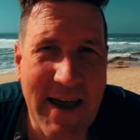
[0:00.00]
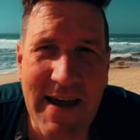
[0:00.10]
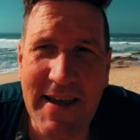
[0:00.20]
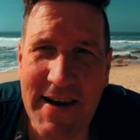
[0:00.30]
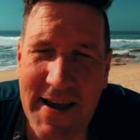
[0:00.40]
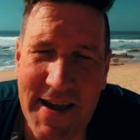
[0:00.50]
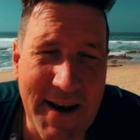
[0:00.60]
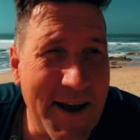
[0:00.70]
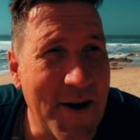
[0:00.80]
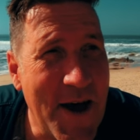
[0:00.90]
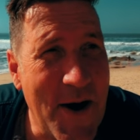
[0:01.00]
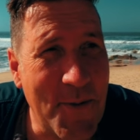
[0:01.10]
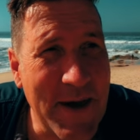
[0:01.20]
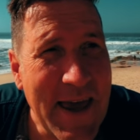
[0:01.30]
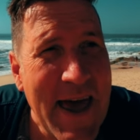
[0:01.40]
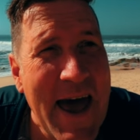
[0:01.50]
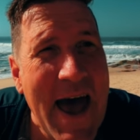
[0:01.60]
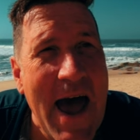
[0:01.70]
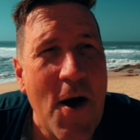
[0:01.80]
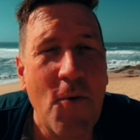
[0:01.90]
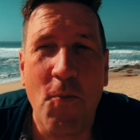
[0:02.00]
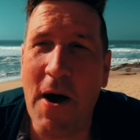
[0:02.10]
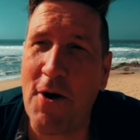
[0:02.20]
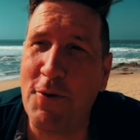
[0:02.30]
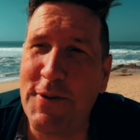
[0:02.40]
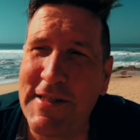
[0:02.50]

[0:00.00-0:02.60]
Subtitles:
Okay, g'day, hello, how are we? Well,